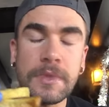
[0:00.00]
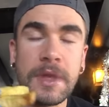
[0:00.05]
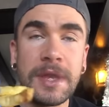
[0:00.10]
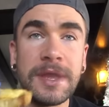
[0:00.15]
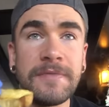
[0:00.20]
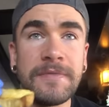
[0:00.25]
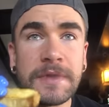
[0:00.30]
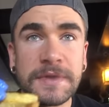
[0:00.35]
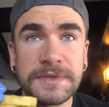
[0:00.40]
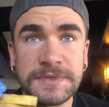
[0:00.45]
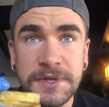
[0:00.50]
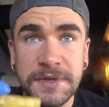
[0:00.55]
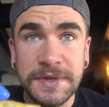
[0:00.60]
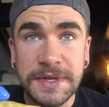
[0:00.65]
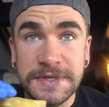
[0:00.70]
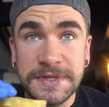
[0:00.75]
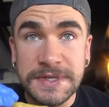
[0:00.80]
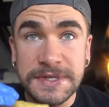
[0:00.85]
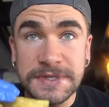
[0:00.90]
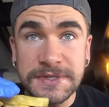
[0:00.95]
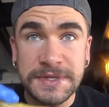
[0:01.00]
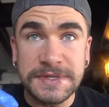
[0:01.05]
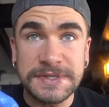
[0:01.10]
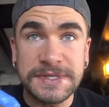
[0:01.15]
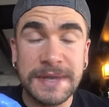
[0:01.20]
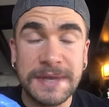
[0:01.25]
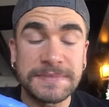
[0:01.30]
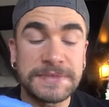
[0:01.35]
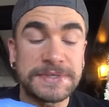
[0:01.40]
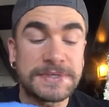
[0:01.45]
even though these are the
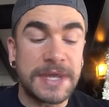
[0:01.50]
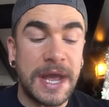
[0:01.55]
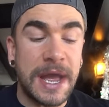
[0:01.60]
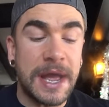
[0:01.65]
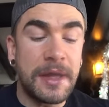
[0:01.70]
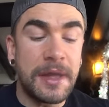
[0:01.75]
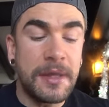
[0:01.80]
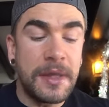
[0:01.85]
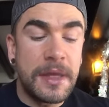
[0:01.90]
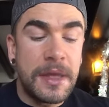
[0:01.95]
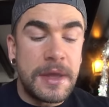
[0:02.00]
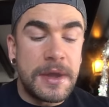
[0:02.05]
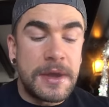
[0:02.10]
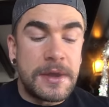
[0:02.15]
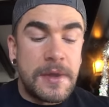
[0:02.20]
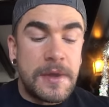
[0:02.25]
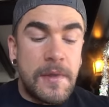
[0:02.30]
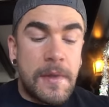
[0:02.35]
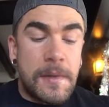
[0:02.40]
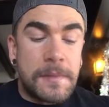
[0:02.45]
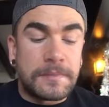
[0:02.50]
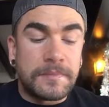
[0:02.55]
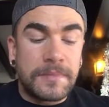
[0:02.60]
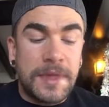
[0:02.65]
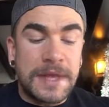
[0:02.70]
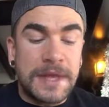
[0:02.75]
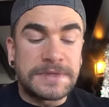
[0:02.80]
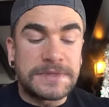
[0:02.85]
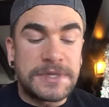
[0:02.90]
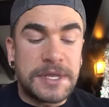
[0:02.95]
same style
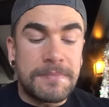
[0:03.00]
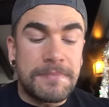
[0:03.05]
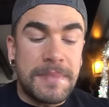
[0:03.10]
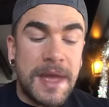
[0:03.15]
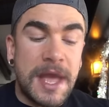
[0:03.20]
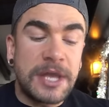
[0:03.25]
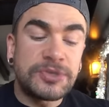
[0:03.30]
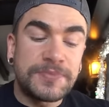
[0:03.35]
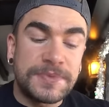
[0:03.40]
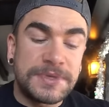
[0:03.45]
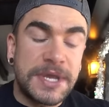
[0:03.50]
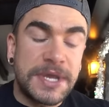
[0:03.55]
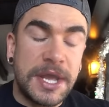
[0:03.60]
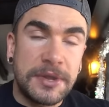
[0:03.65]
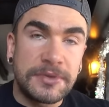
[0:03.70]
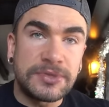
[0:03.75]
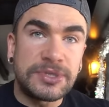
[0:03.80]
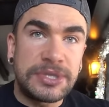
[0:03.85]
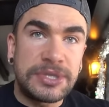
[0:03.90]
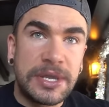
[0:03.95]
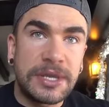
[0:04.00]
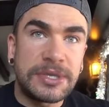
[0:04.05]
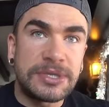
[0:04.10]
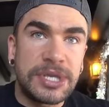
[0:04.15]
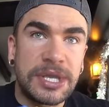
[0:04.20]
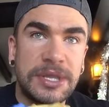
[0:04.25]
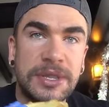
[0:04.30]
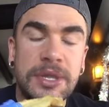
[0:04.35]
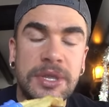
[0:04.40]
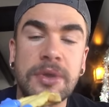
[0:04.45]
as the mashed potato sticks
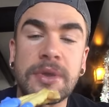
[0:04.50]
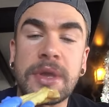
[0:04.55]
in the